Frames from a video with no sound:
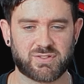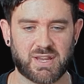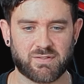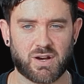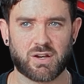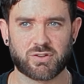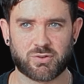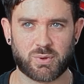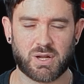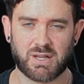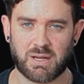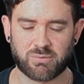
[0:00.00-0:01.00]
save it onto
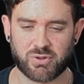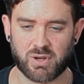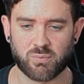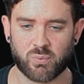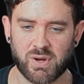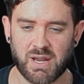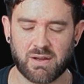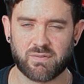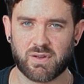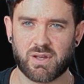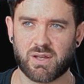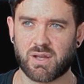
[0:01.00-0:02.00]
our laptop. We have
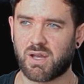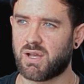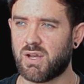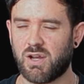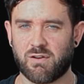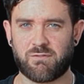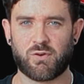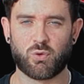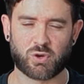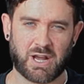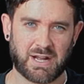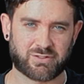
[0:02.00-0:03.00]
a
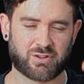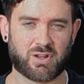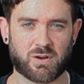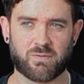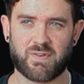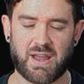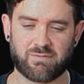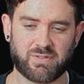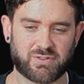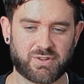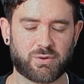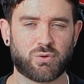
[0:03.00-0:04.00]
full catalogue of
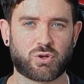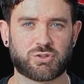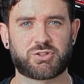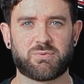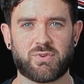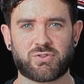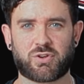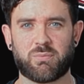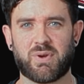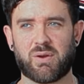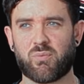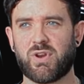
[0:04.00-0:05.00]
every single customer that's
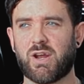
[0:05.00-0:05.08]
come in.